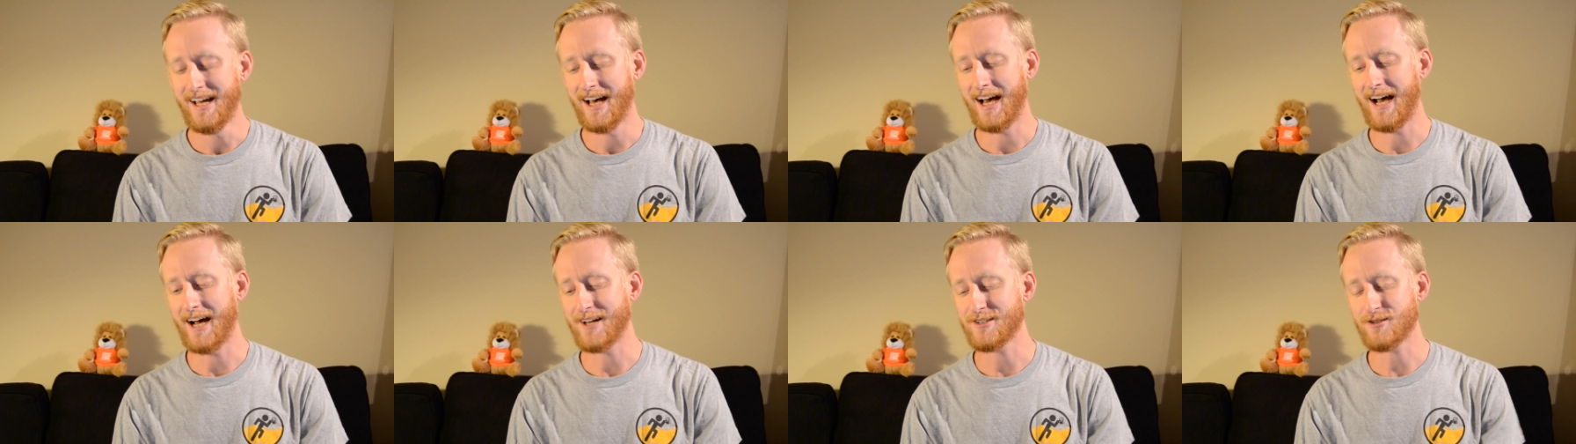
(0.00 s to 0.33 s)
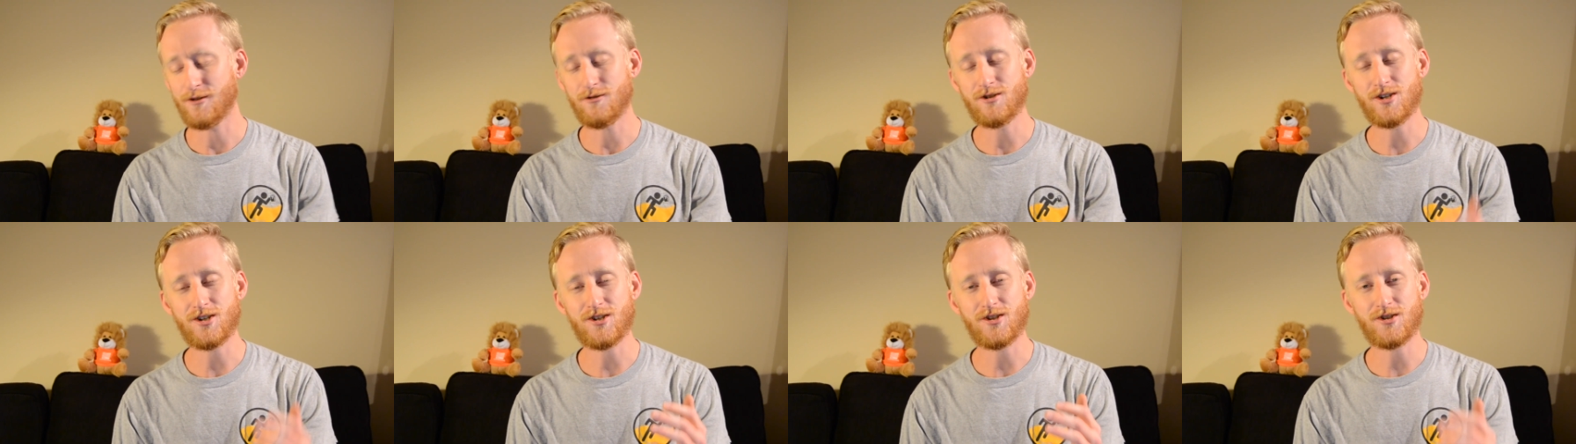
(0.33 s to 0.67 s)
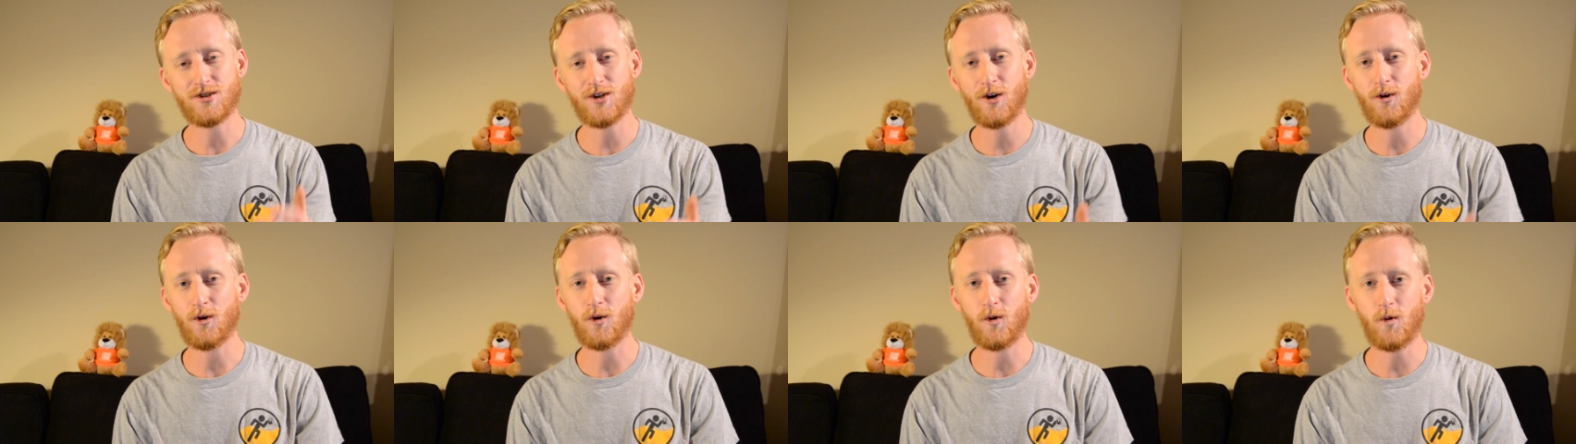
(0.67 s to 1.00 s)
Uh, so just
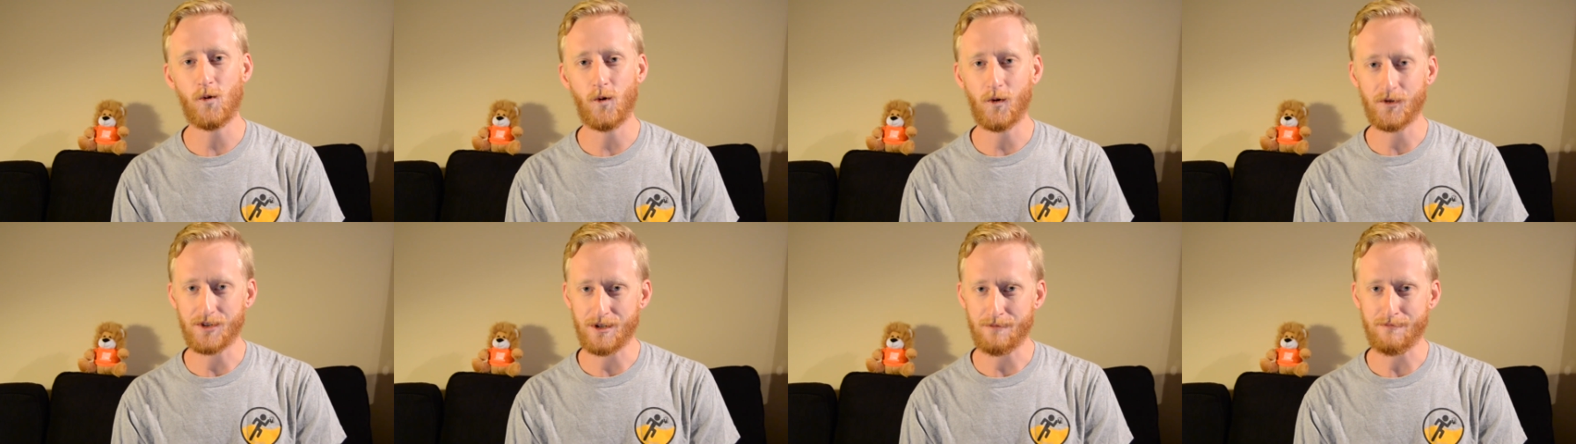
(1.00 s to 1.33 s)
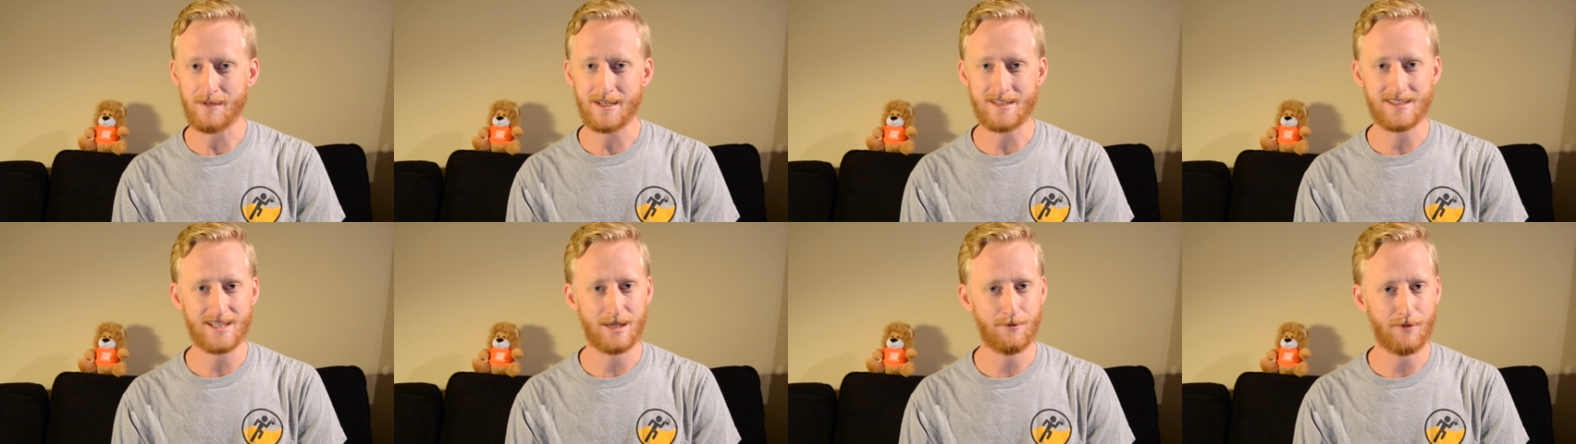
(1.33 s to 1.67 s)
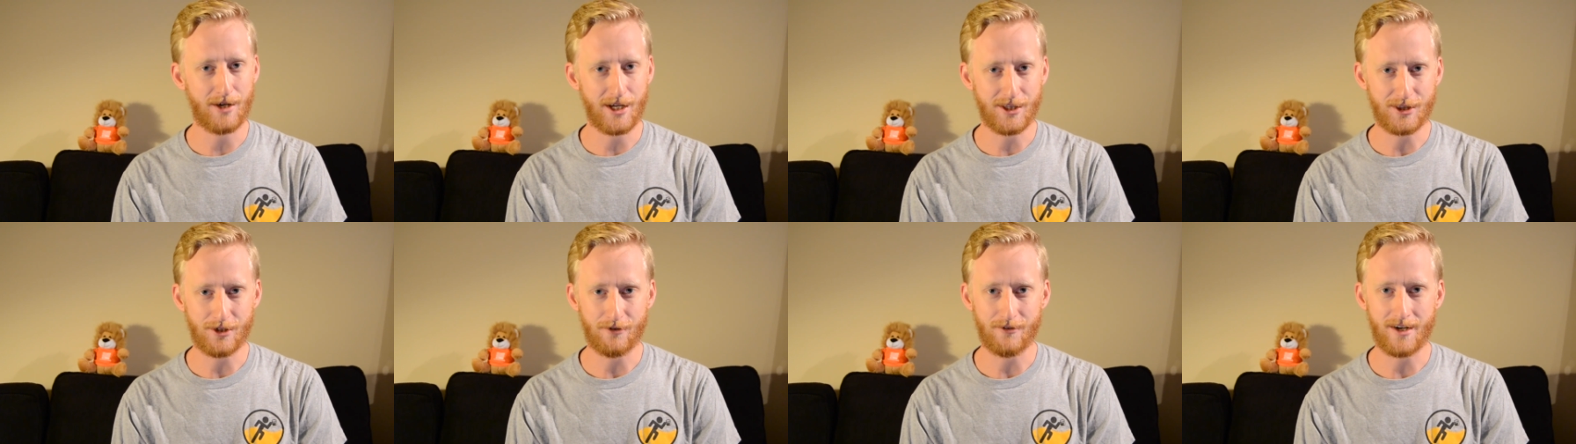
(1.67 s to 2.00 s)
so cool to meet
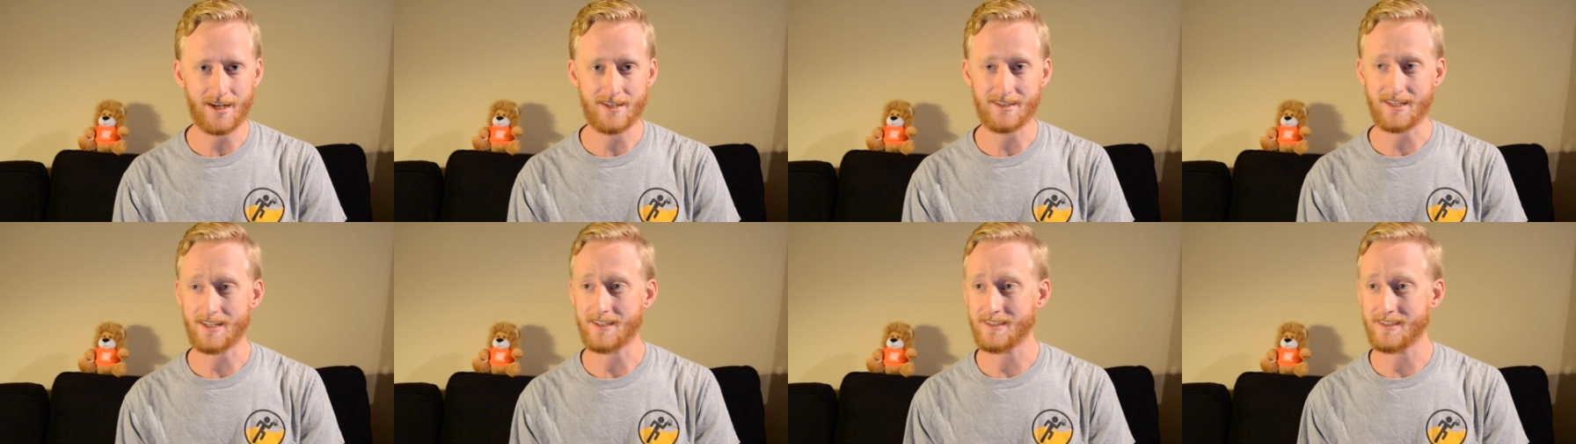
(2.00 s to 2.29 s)
someone at the race.